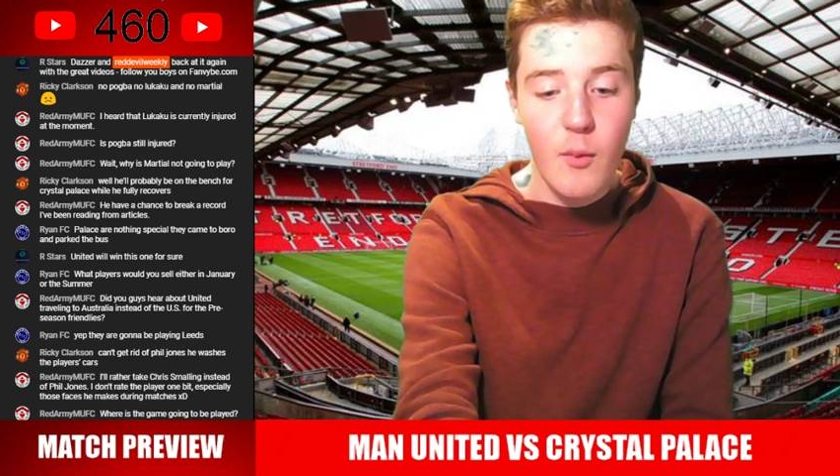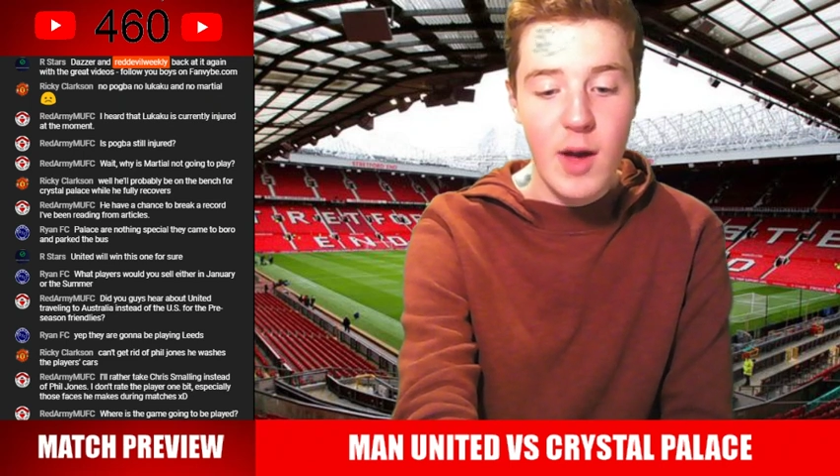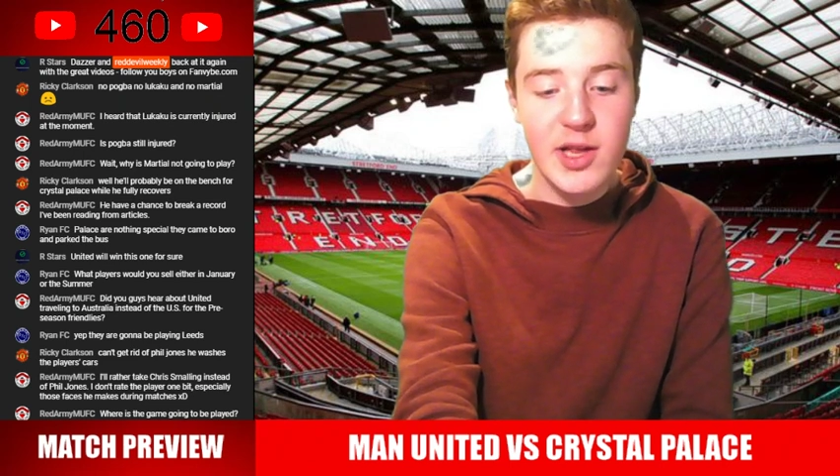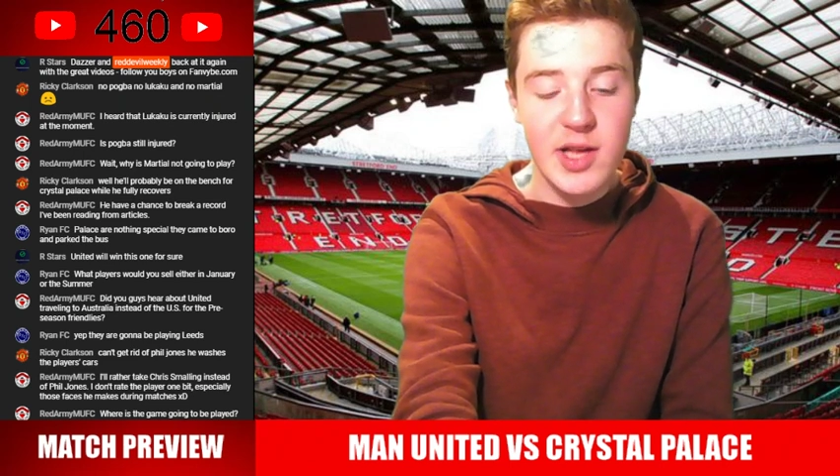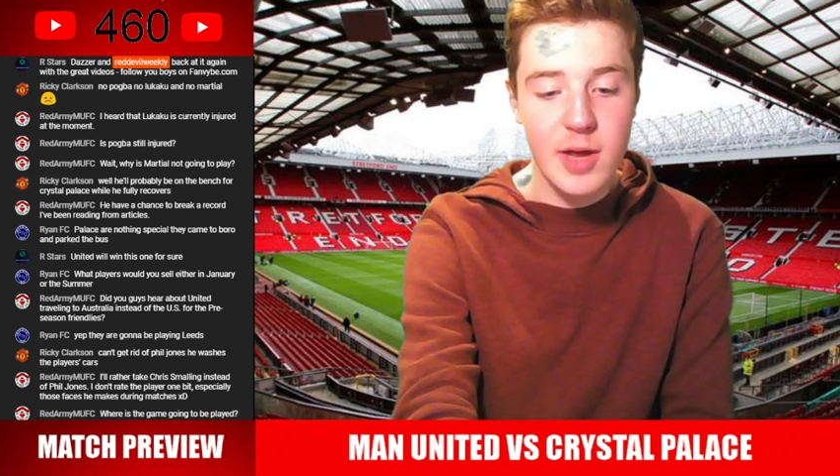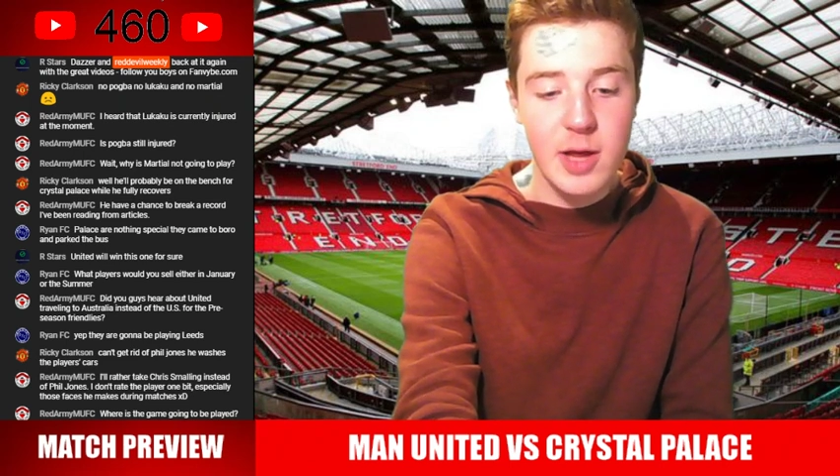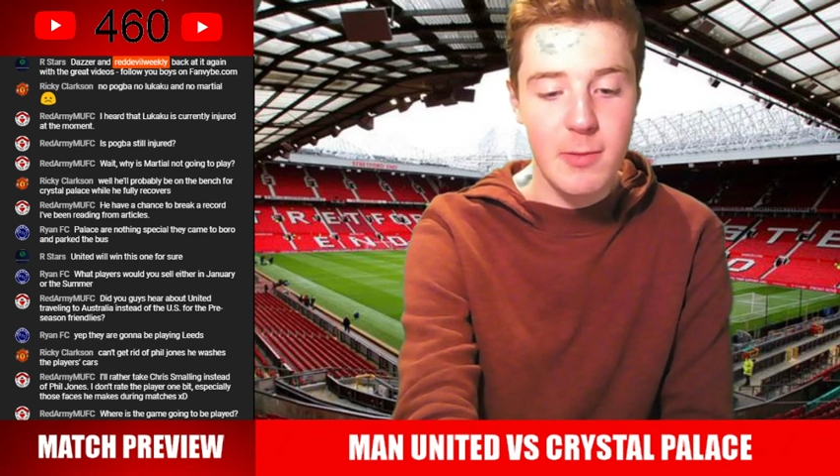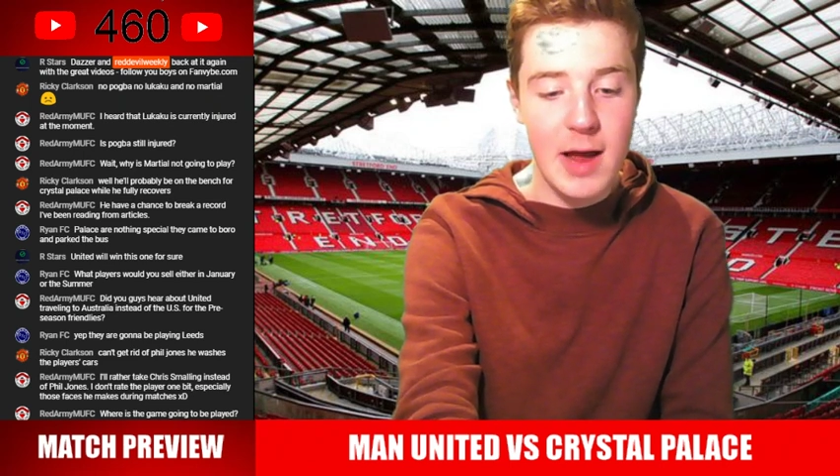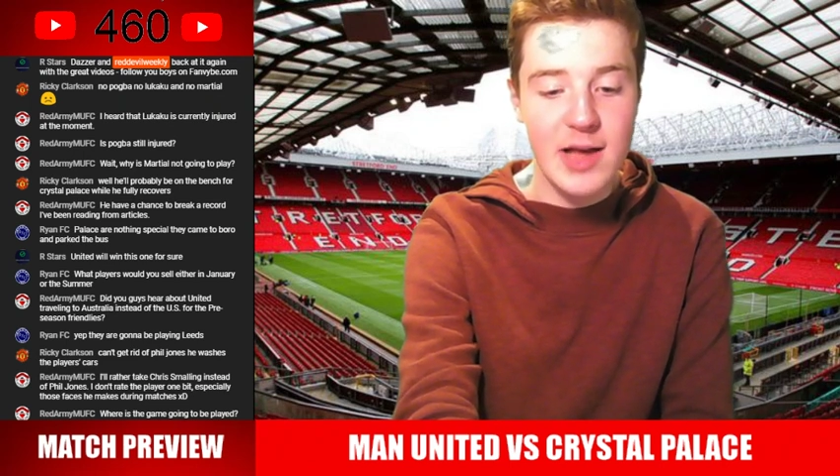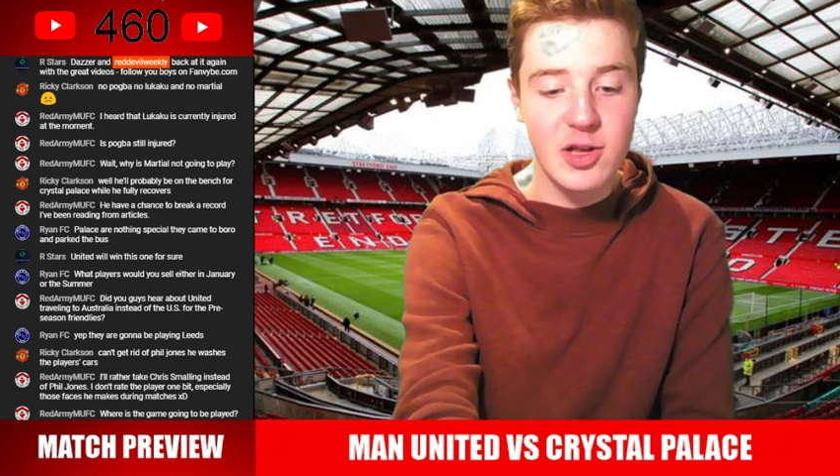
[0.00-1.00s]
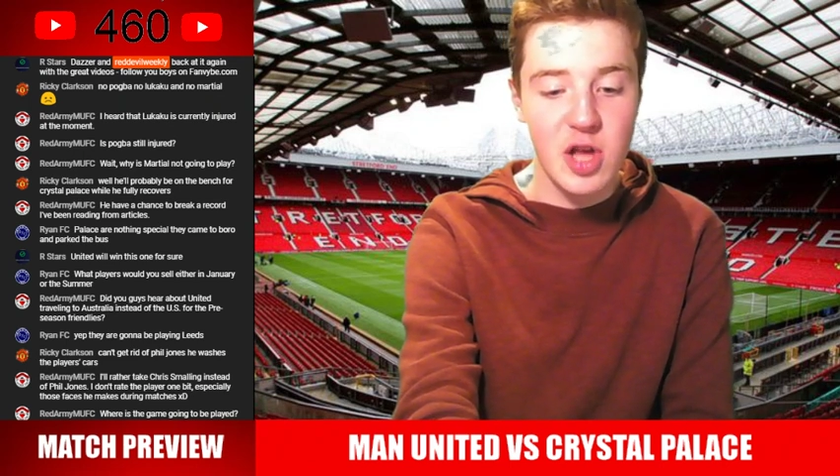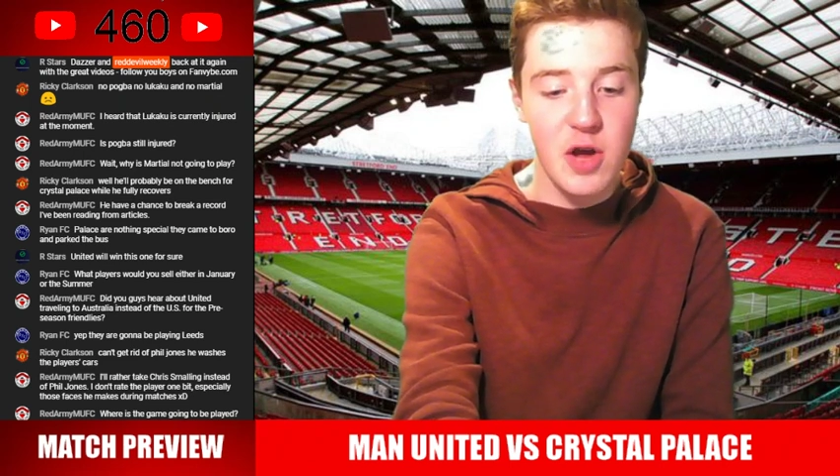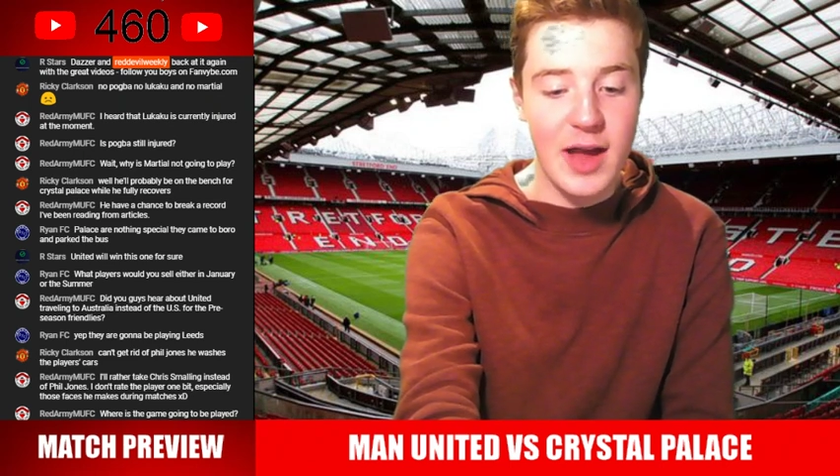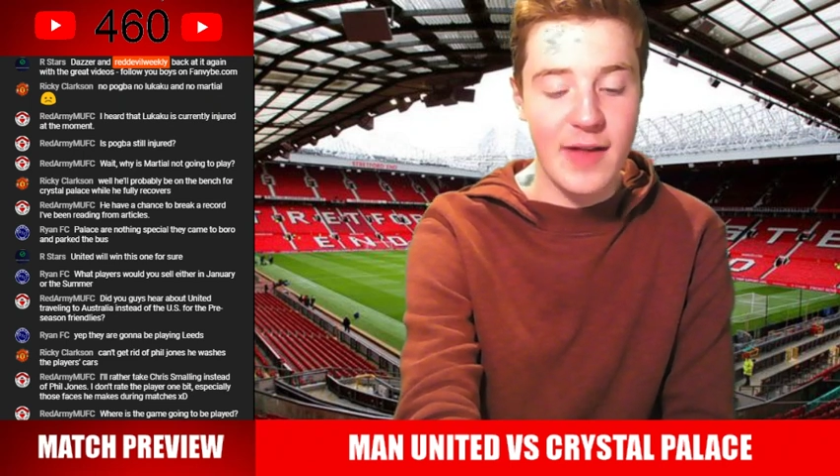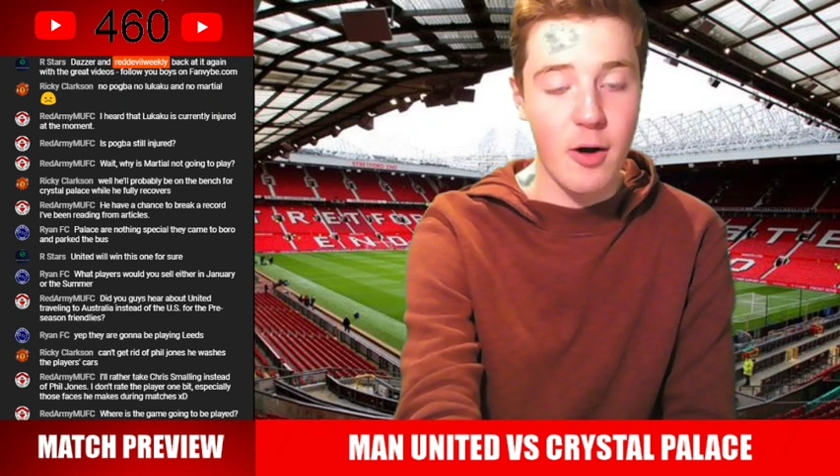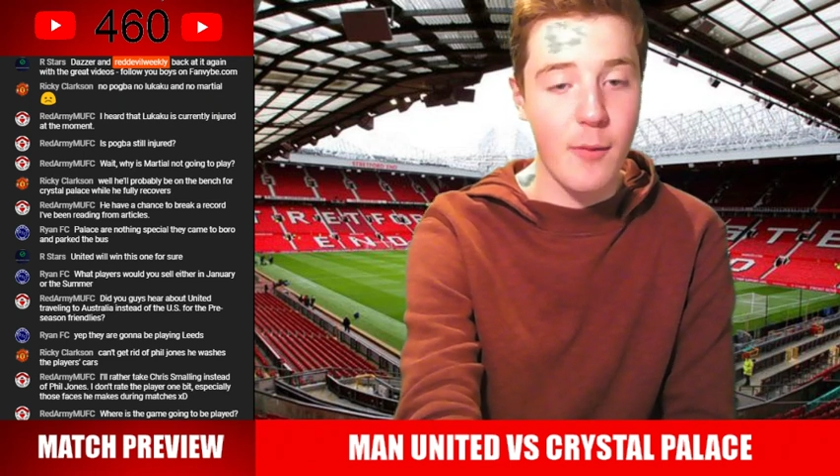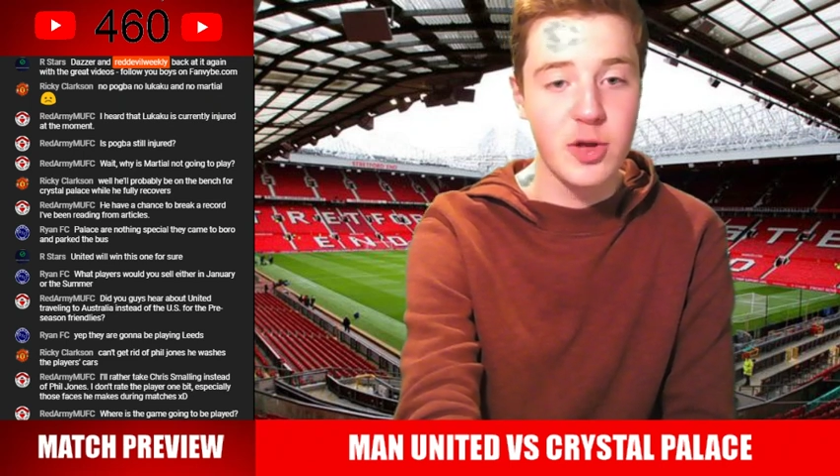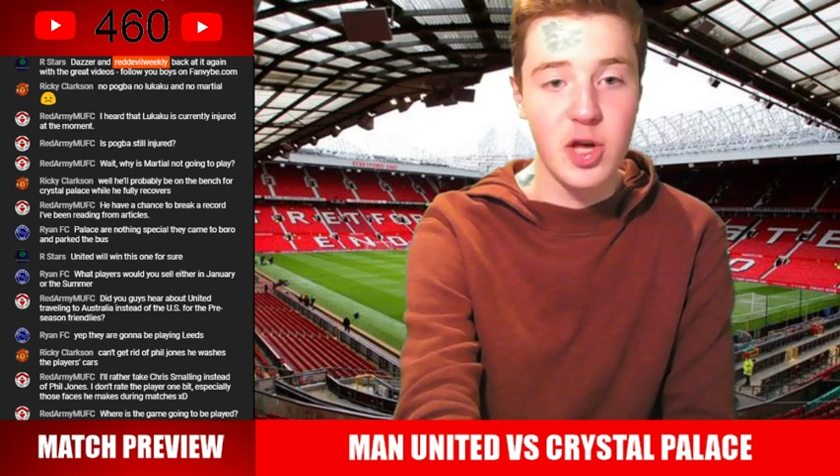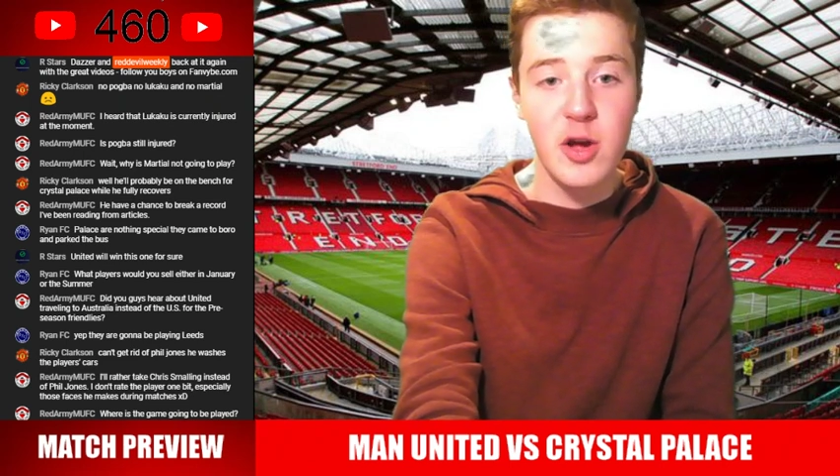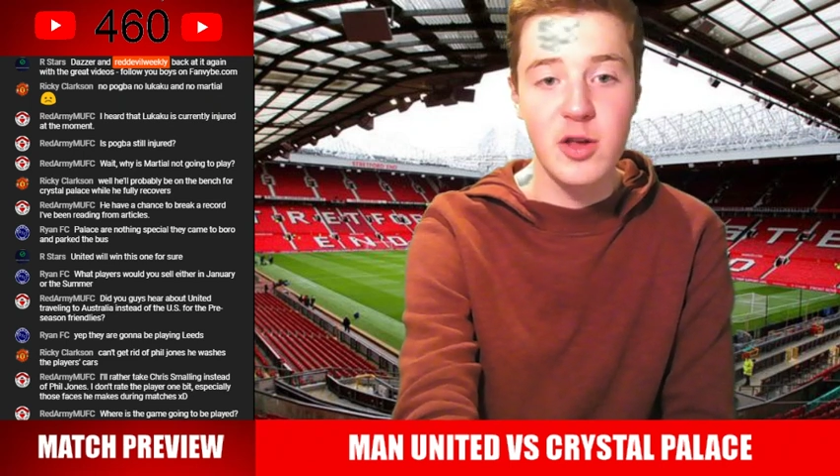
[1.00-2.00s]
some of these players do get their
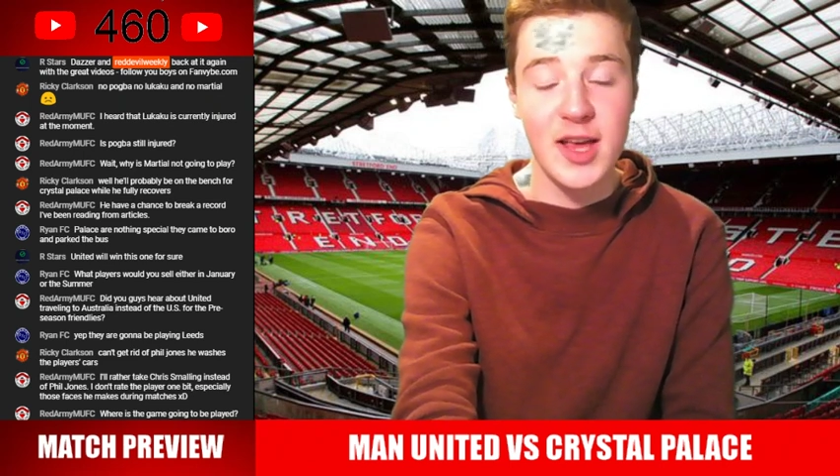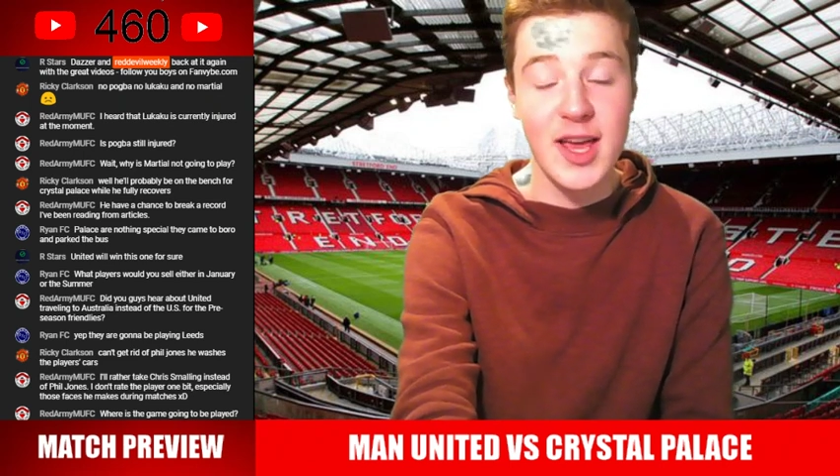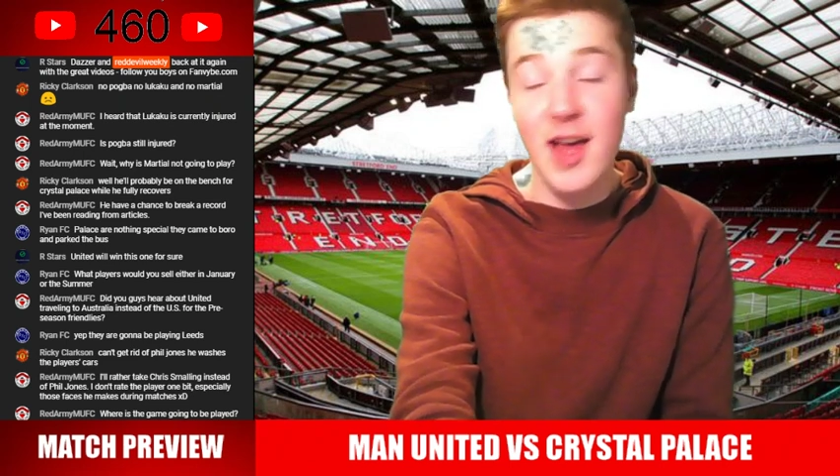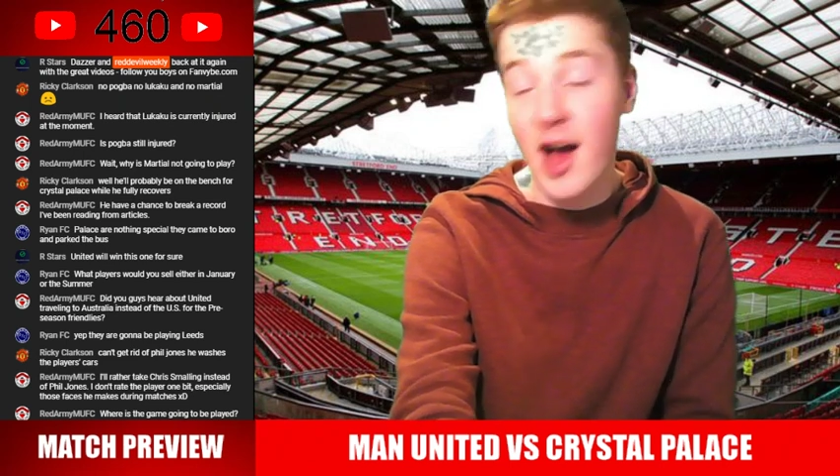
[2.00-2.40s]
opportunity,